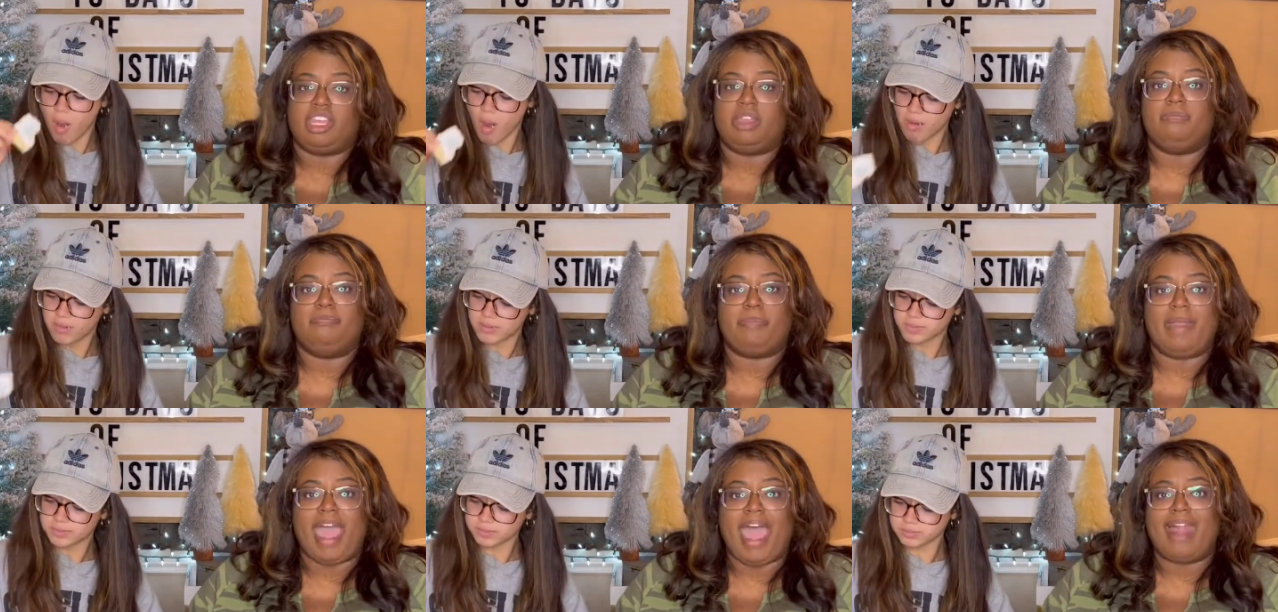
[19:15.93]

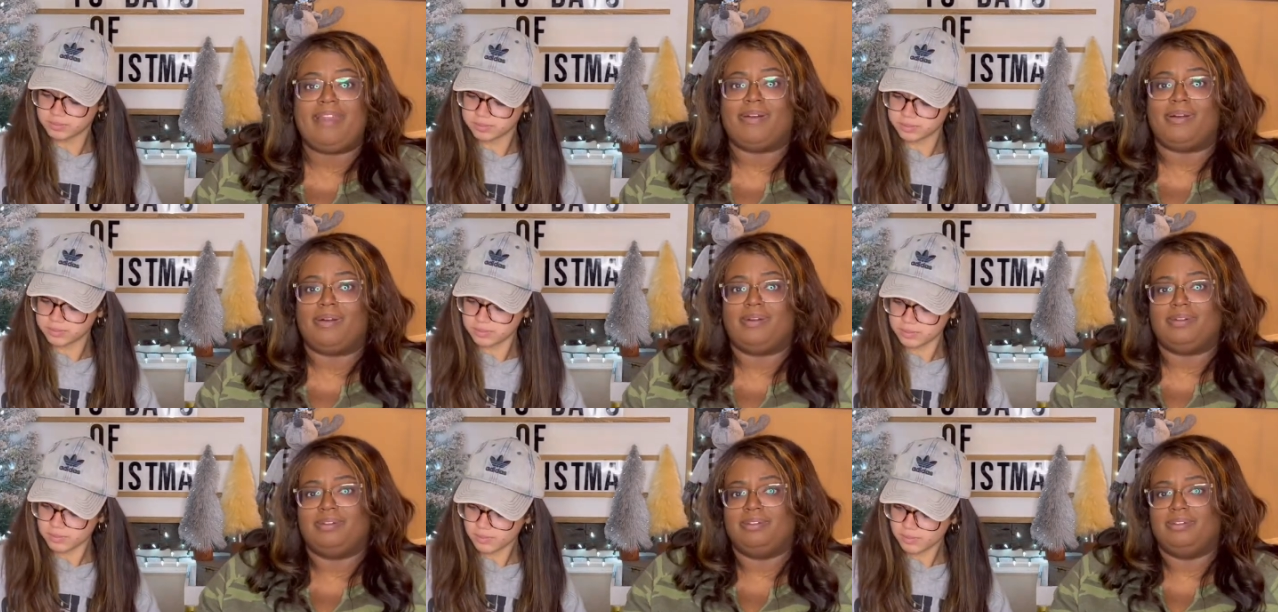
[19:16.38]

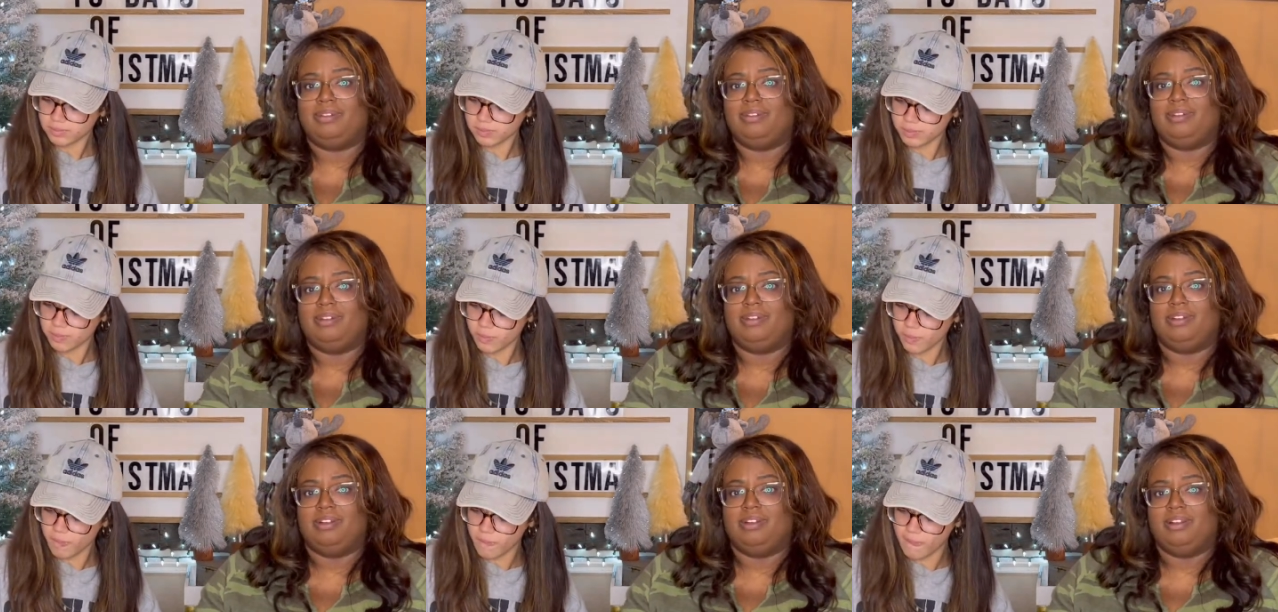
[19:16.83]
Speaker 1: batter.
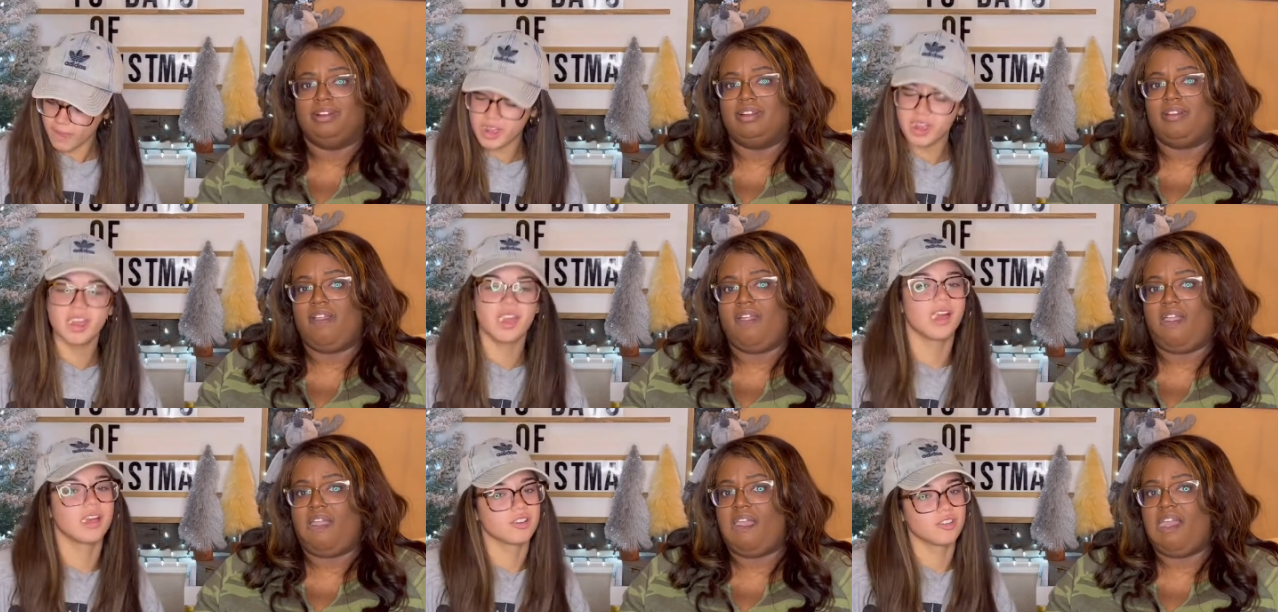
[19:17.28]

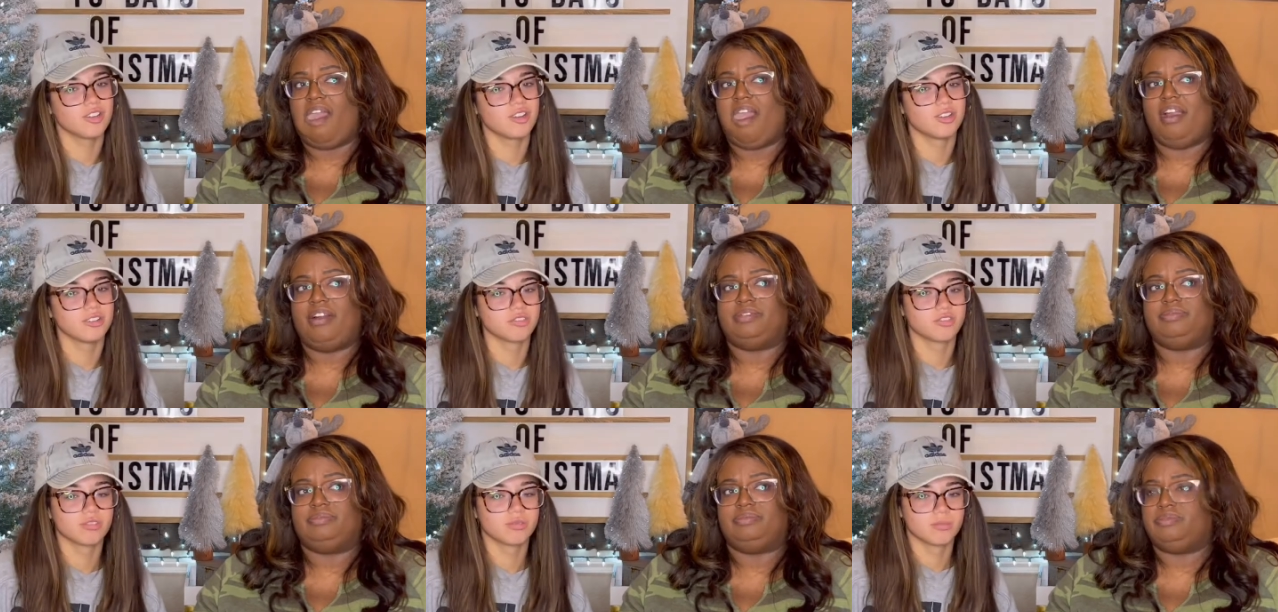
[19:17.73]
Yeah, it does.